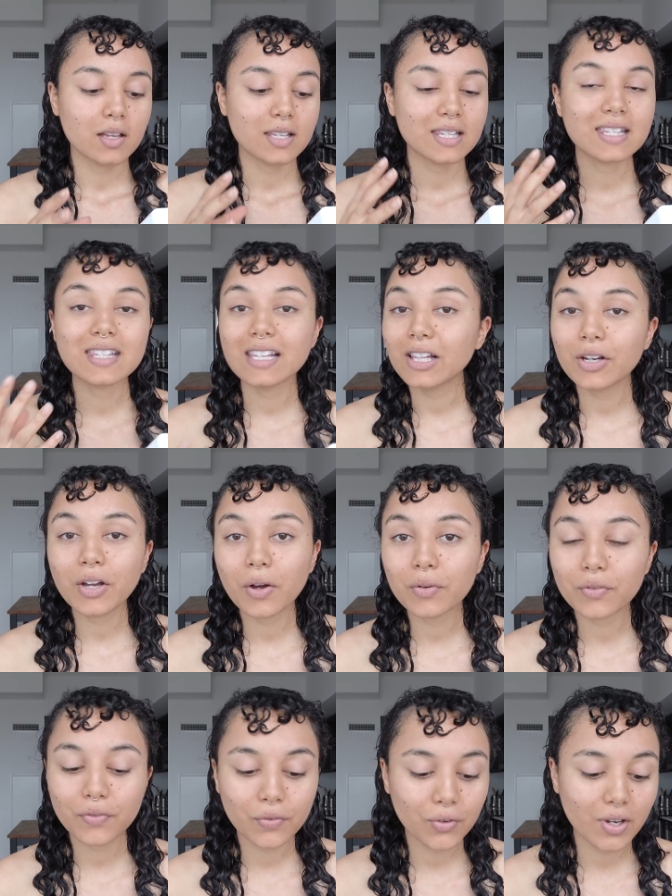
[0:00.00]

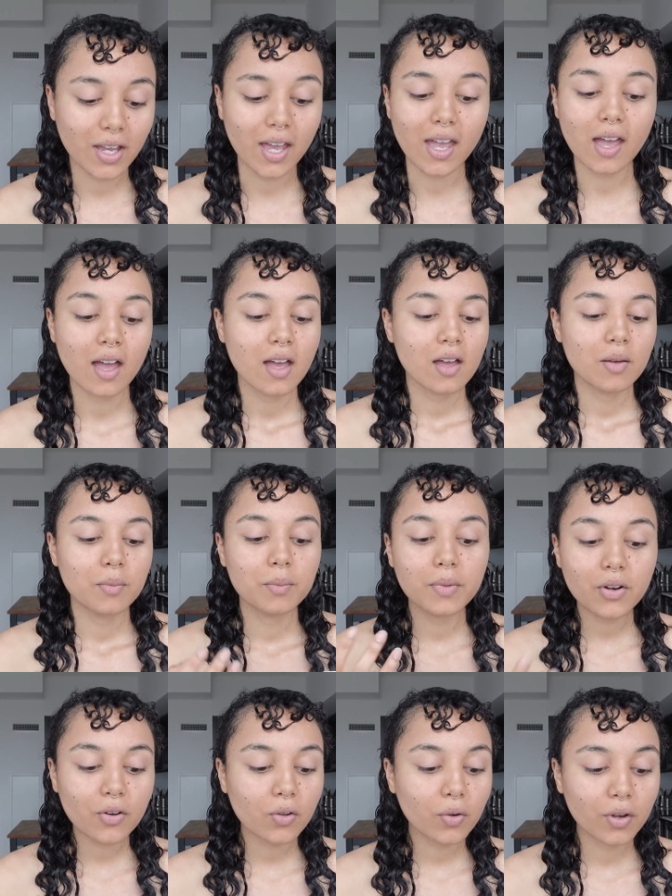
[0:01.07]
silicone-free,
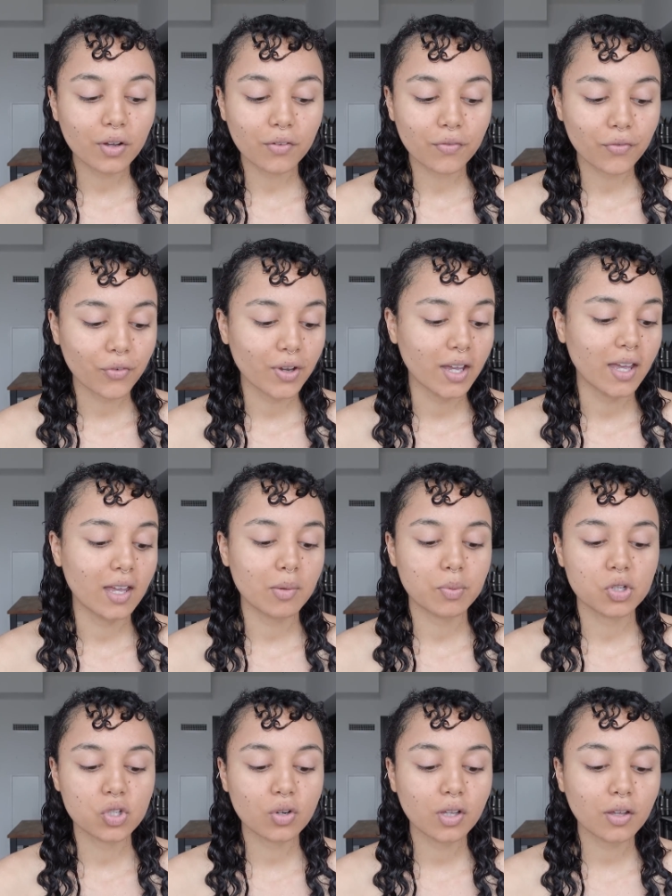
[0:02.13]
mineral oil-free,
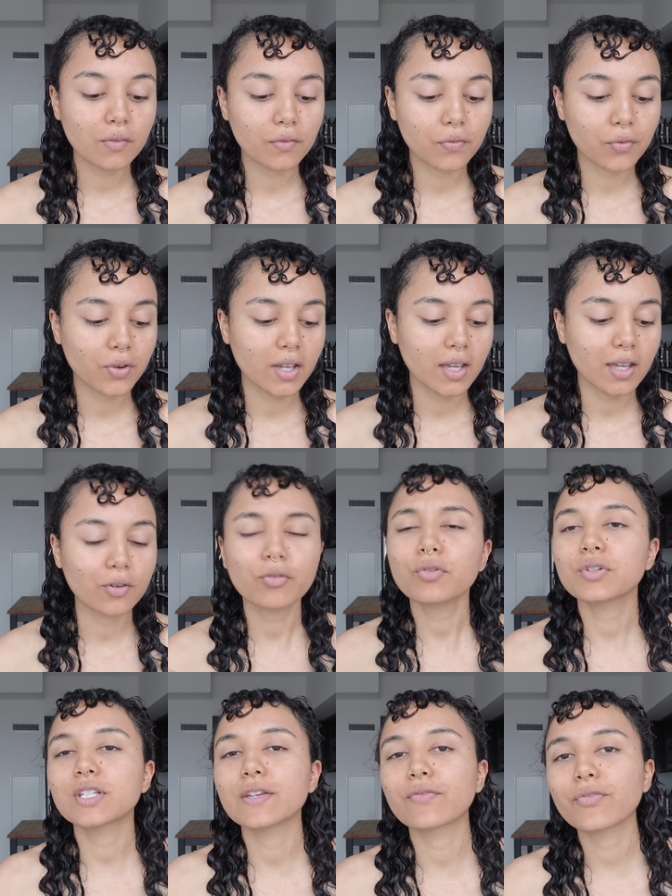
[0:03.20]
petroleum-free,
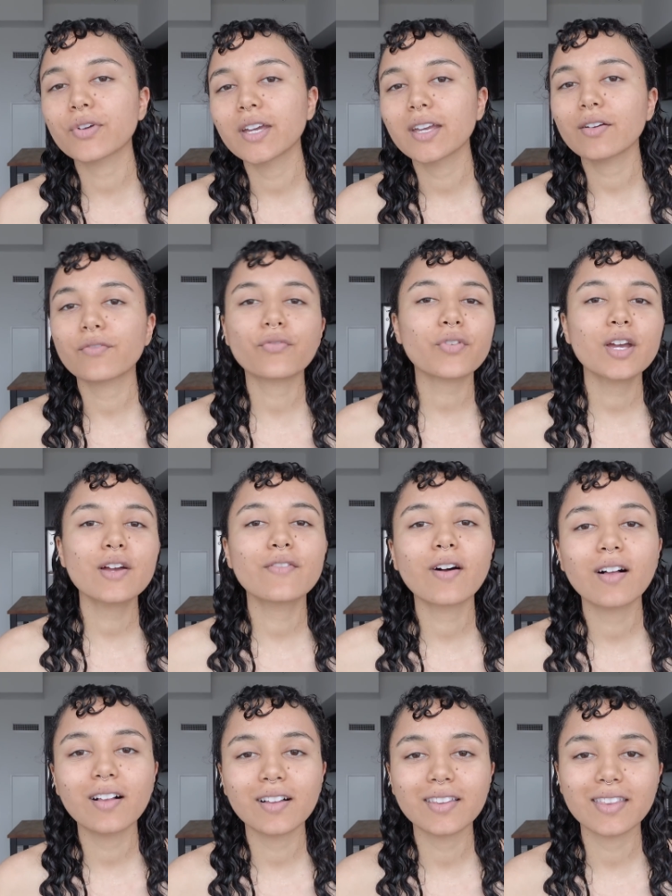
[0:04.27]
cruelty-free, free of
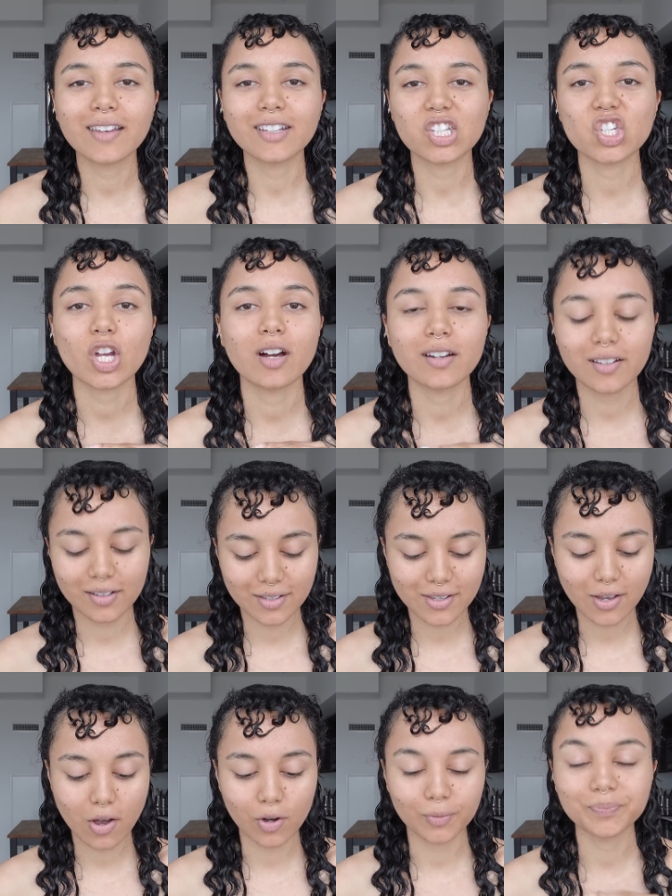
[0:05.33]
all the junk.
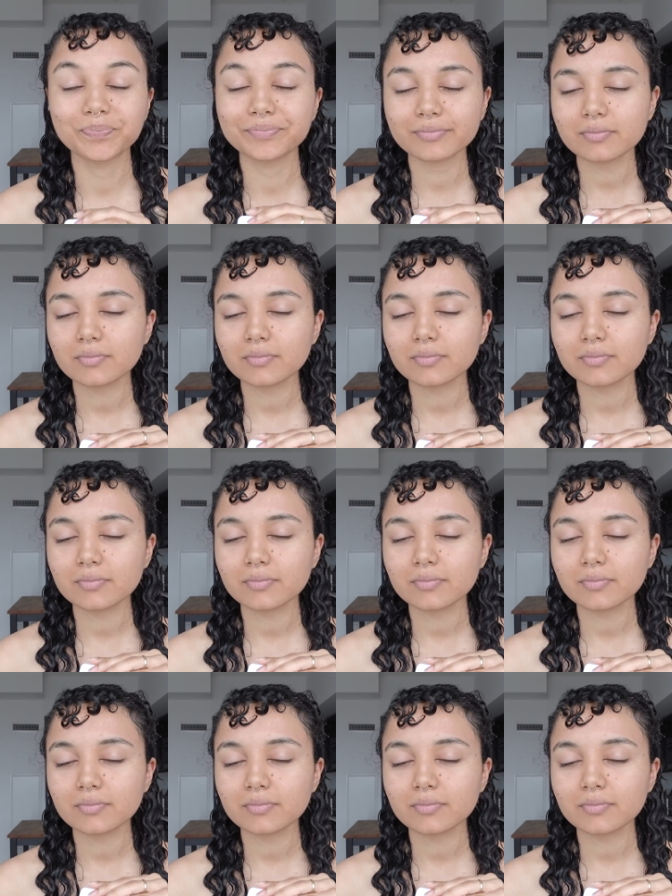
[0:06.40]
So